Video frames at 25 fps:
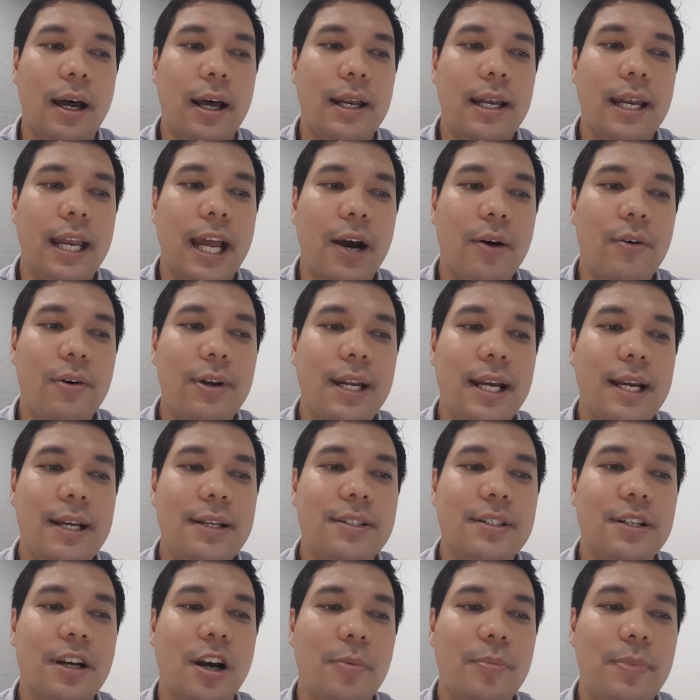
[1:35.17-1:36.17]

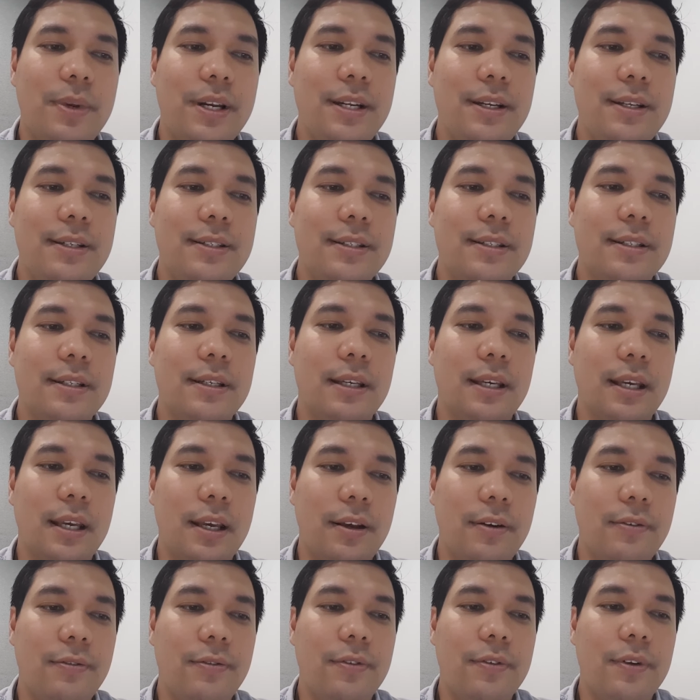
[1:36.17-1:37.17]
Nowadays, companies
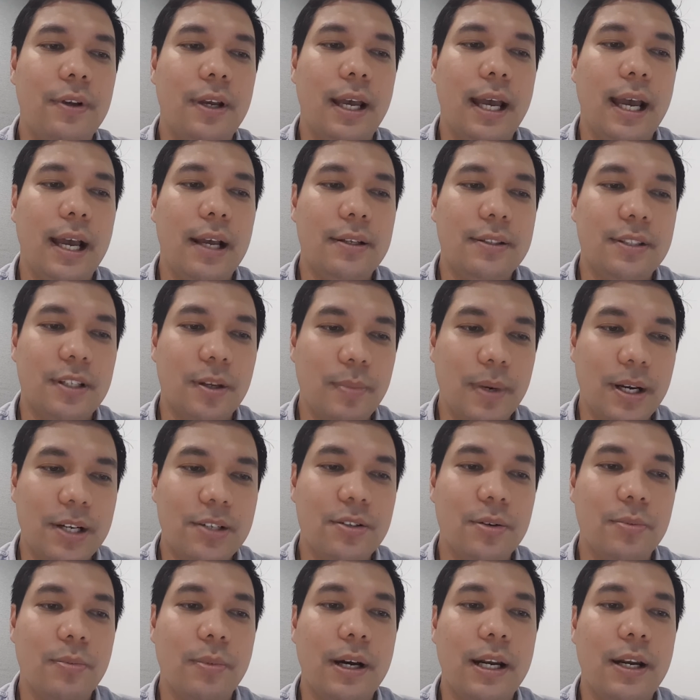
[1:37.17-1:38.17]
give some
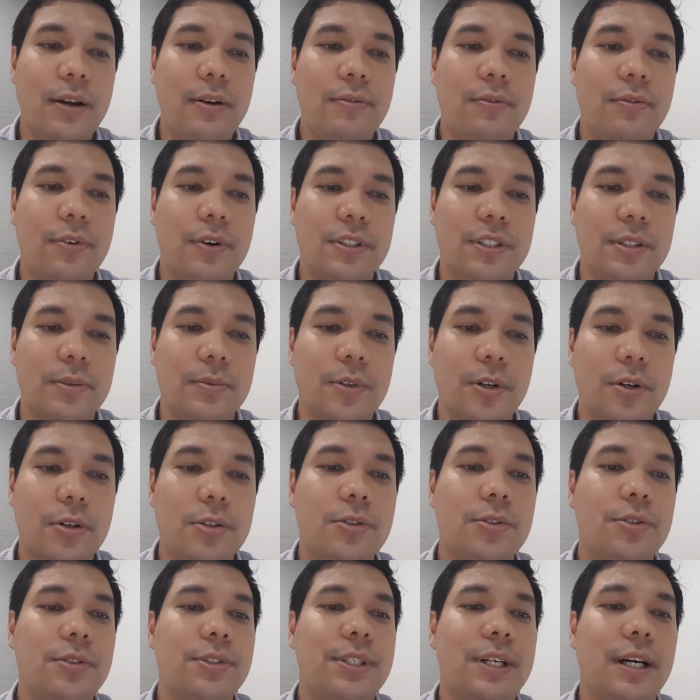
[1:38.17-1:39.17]
extra money for some
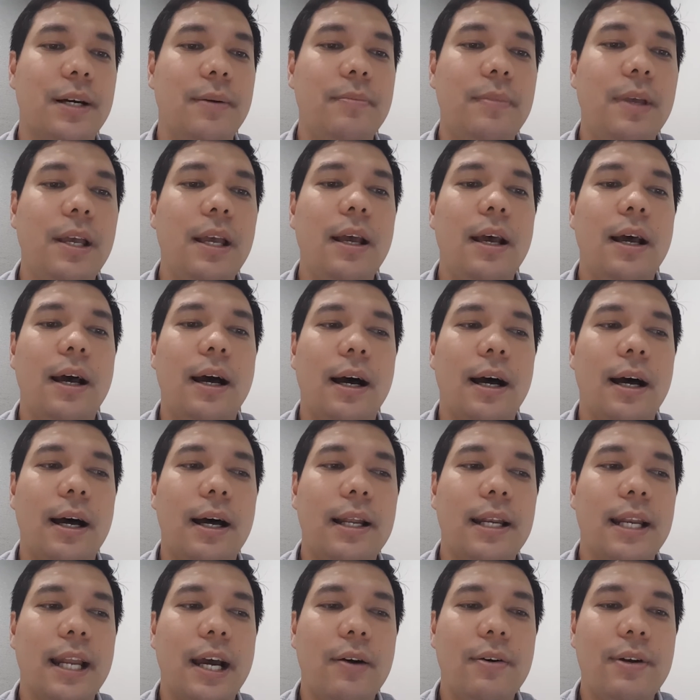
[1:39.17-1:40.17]
cultural time.
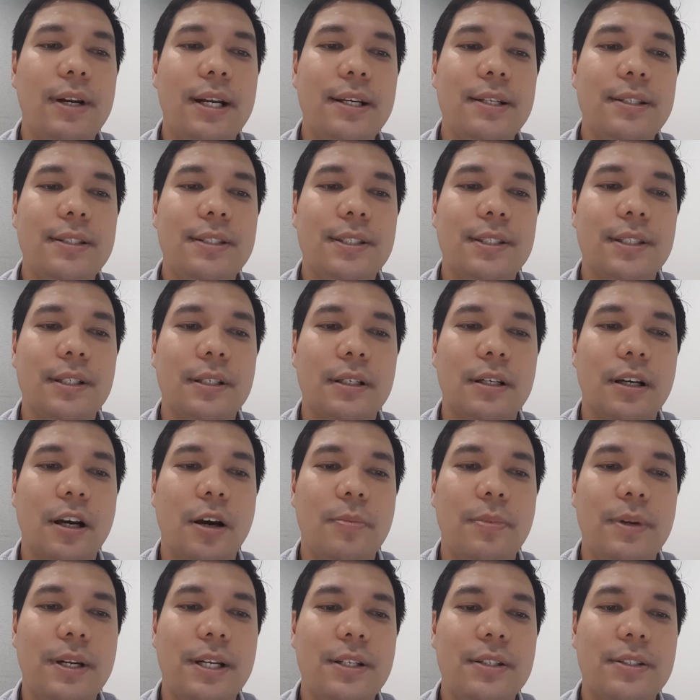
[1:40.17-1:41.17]
Nowadays,
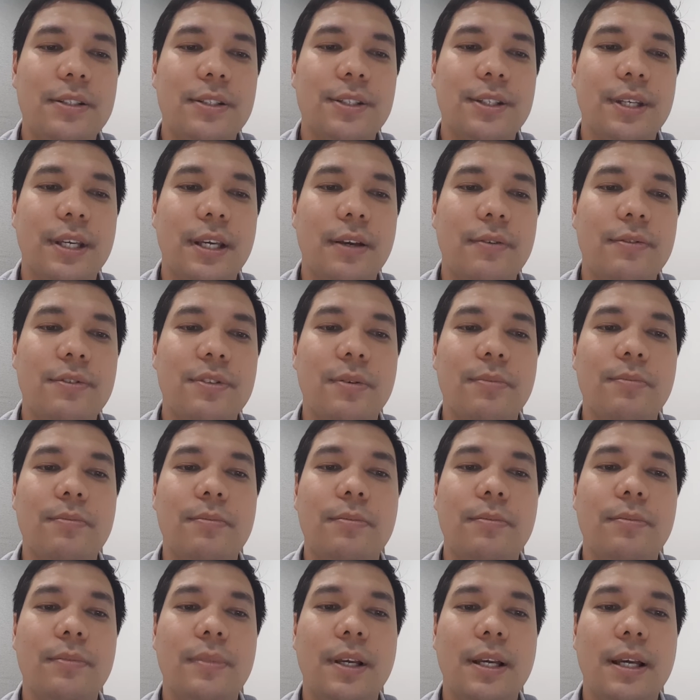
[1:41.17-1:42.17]
companies give
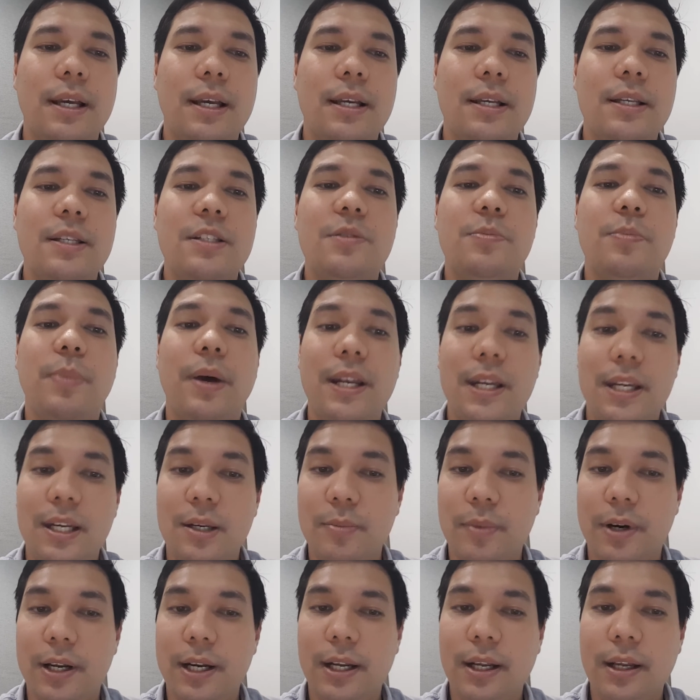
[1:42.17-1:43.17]
some
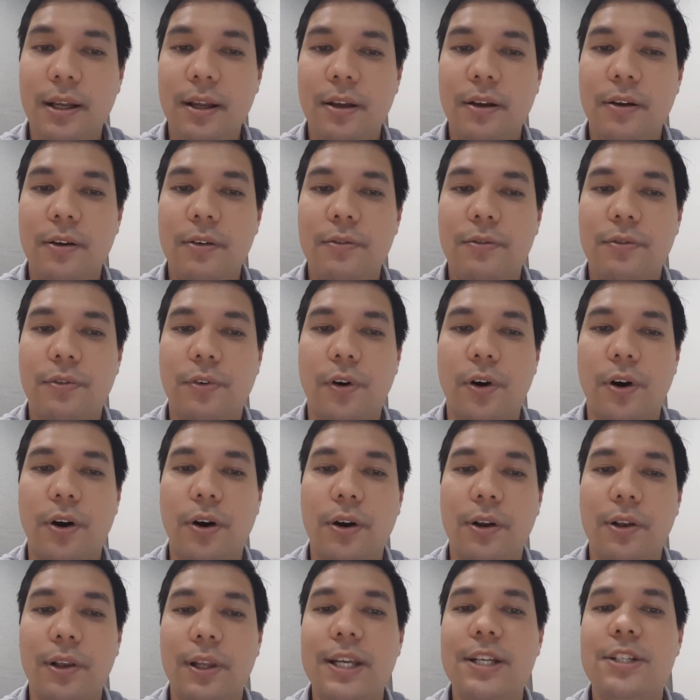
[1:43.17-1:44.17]
spending money
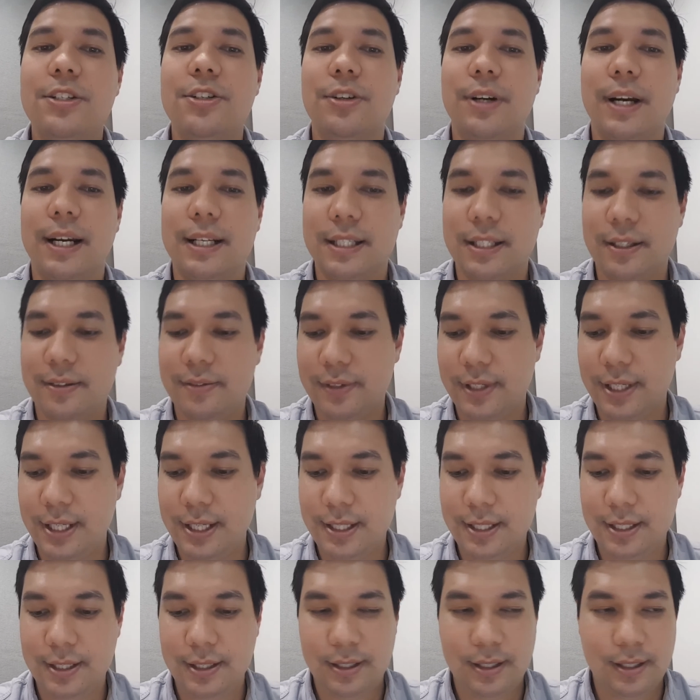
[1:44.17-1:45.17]
for leisure
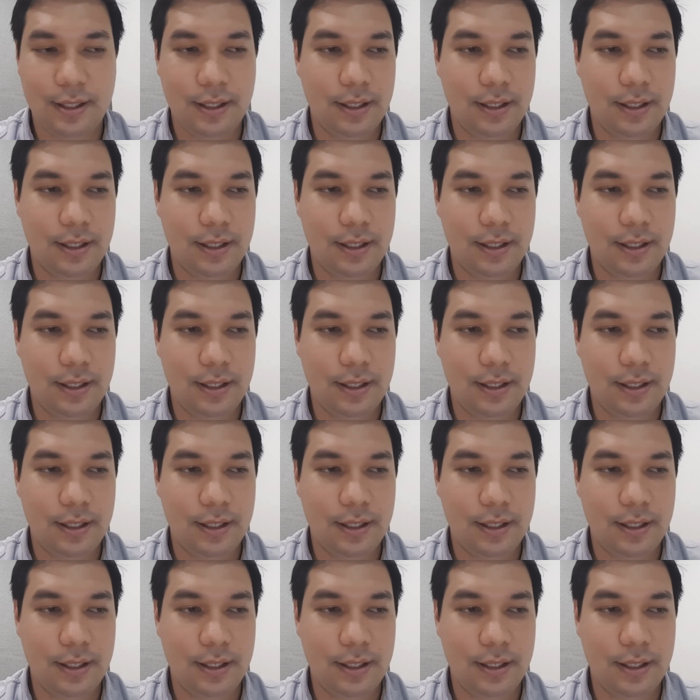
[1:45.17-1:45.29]
activities.